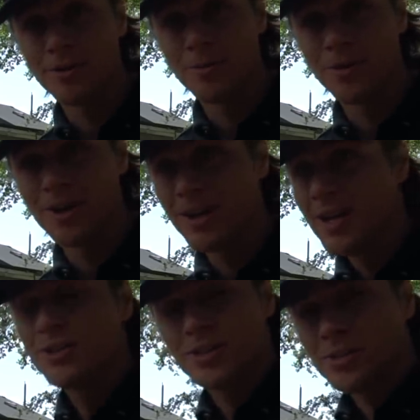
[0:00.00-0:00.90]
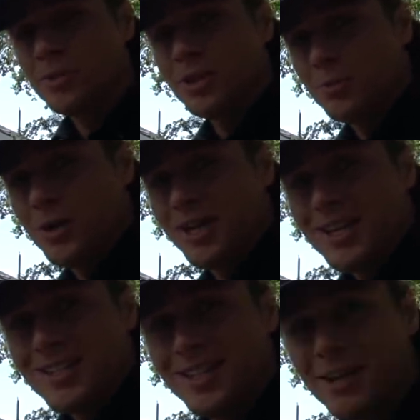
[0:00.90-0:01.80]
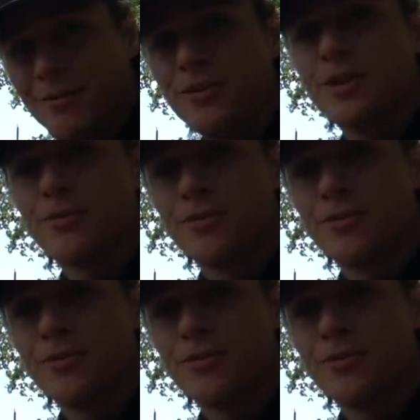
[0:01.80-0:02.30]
in the morning, it's also a really good way to get a feel